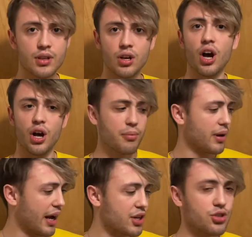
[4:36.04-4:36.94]
I
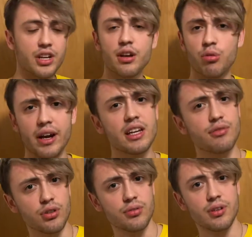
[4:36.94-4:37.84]
enjoyed it quite
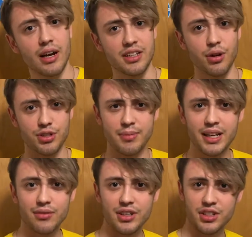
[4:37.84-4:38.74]
even. I didn't know what to make of
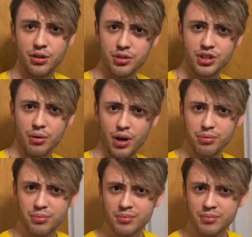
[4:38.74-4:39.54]
it, didn't know who to go home.